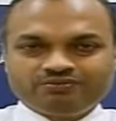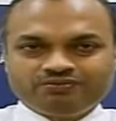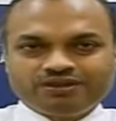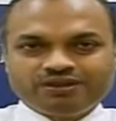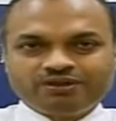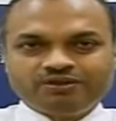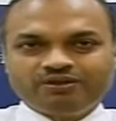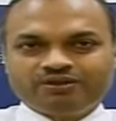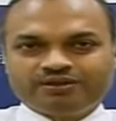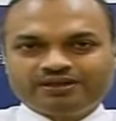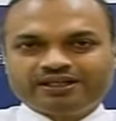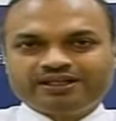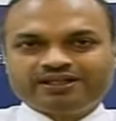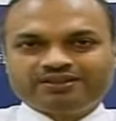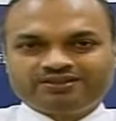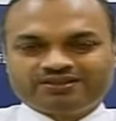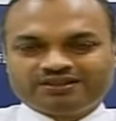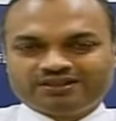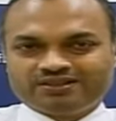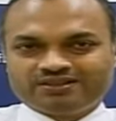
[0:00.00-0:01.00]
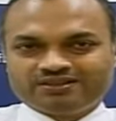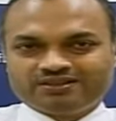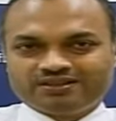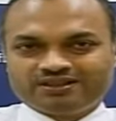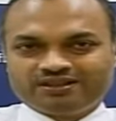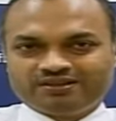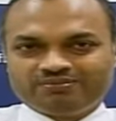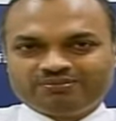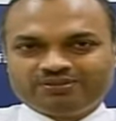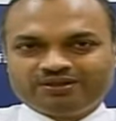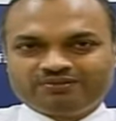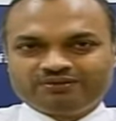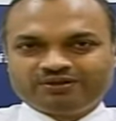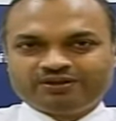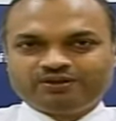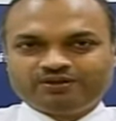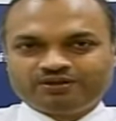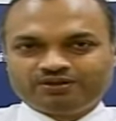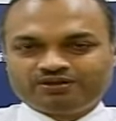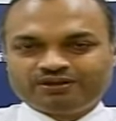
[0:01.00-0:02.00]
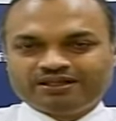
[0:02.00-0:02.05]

we're going to get a change in government, we're going to